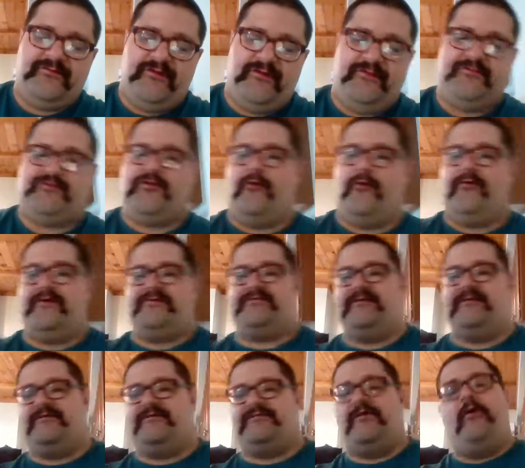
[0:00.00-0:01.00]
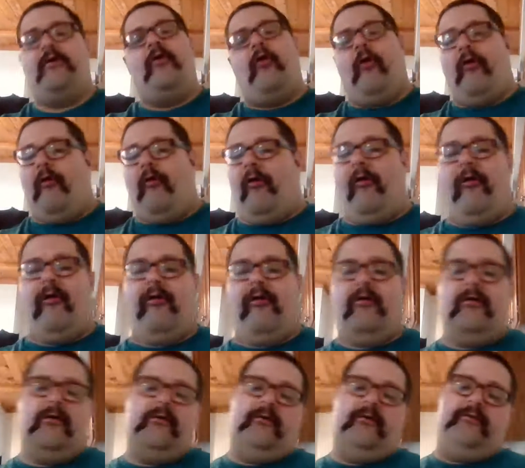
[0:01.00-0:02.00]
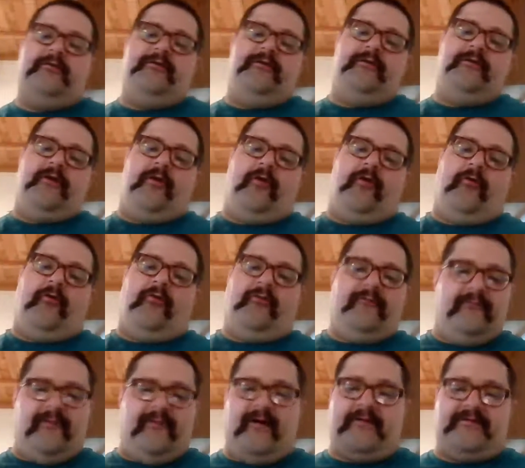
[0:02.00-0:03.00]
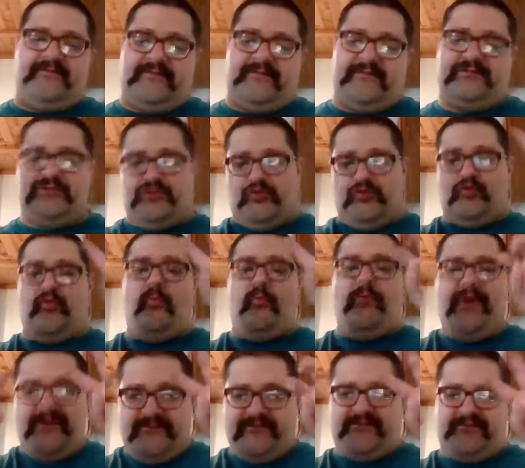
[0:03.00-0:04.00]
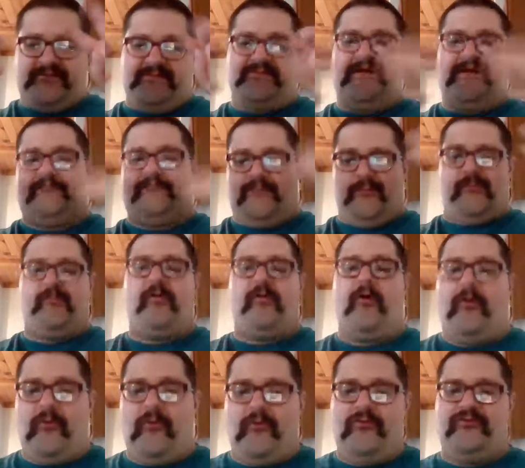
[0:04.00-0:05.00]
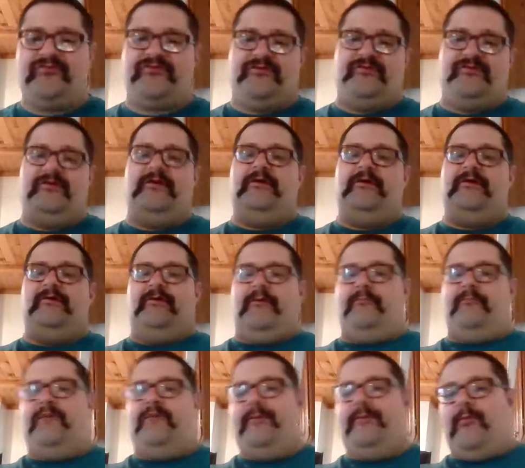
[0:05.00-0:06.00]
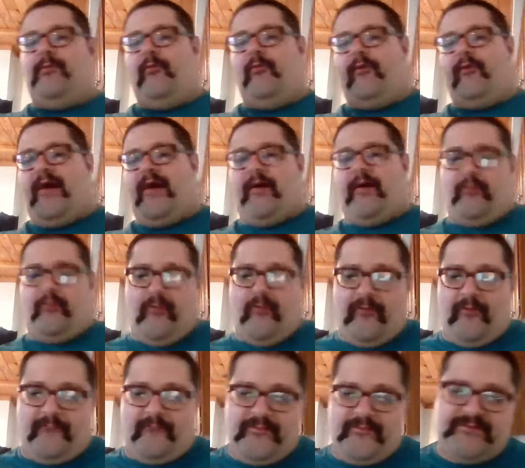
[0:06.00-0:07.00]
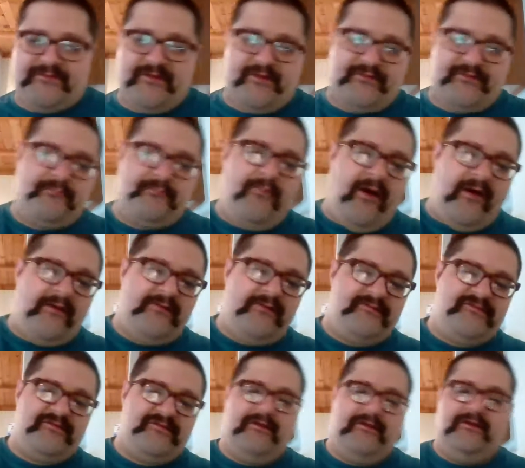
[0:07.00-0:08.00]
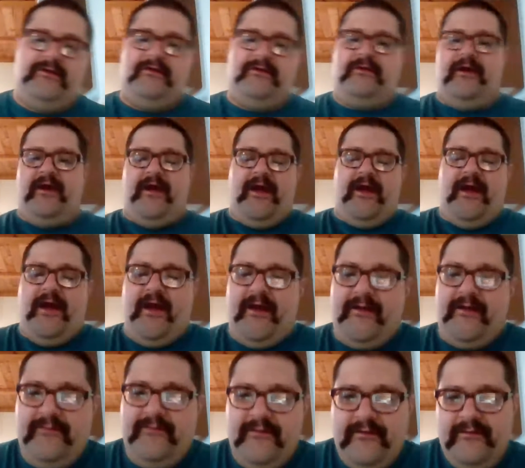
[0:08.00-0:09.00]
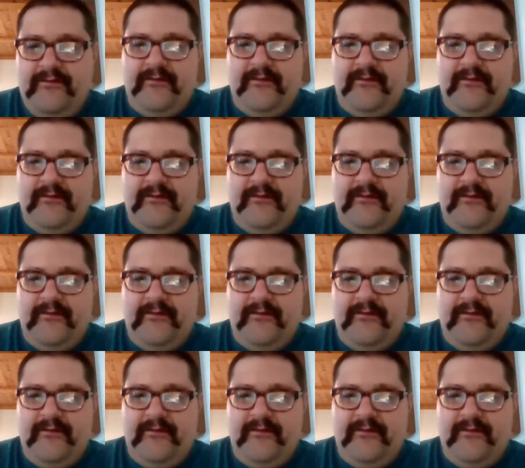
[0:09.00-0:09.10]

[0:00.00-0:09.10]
and so he says all non-essential businesses have to close, and then people were out of work for 6 months. And,